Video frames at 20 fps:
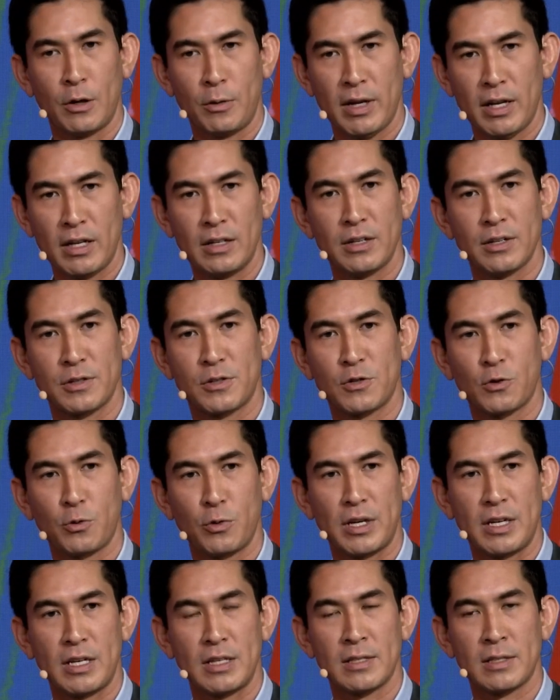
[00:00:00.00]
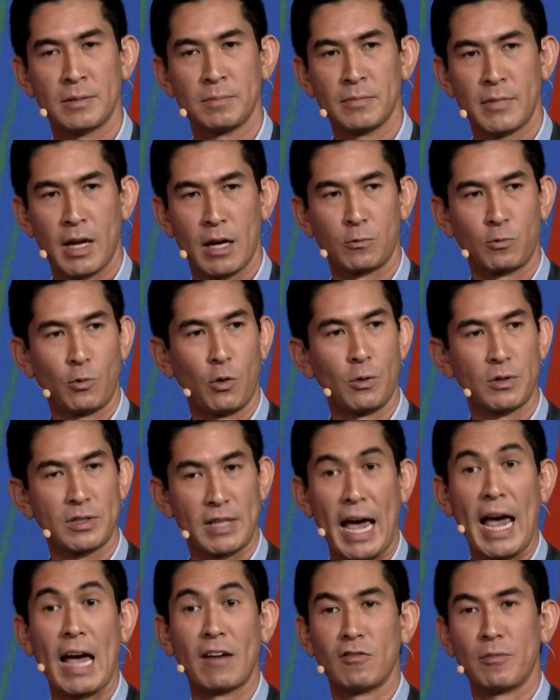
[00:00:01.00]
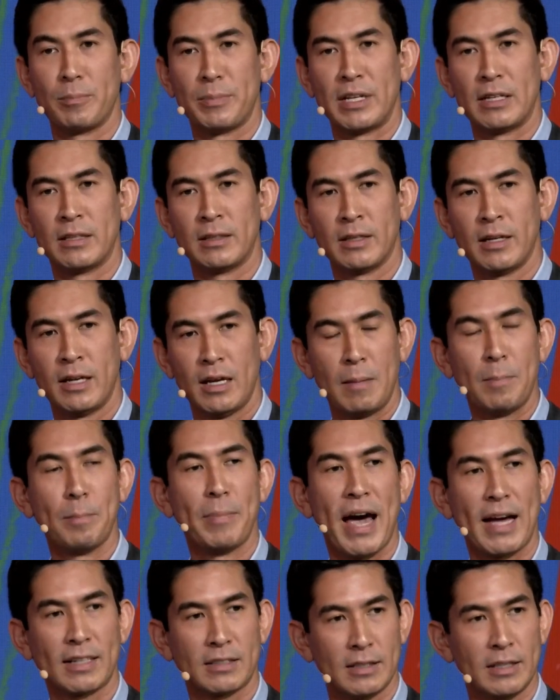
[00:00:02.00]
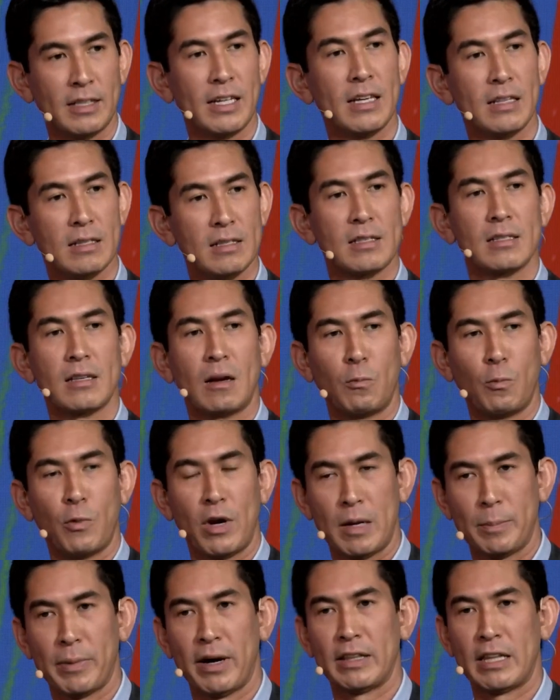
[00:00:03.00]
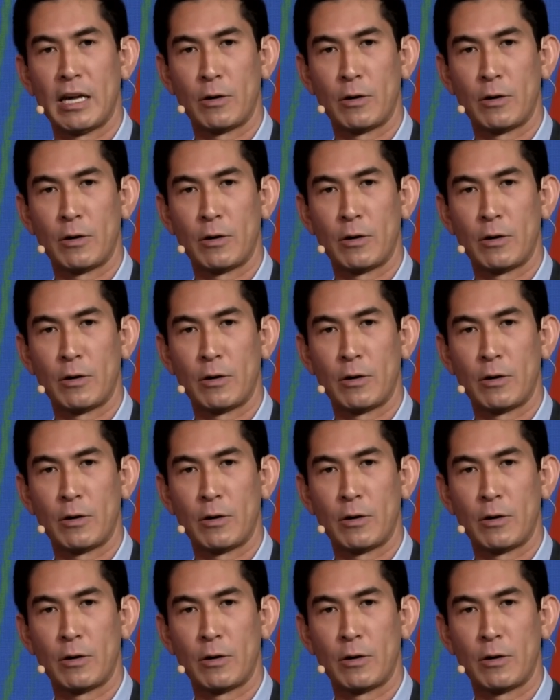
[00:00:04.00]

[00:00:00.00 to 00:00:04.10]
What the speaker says: industries and roles that haven't been impacted in some way by the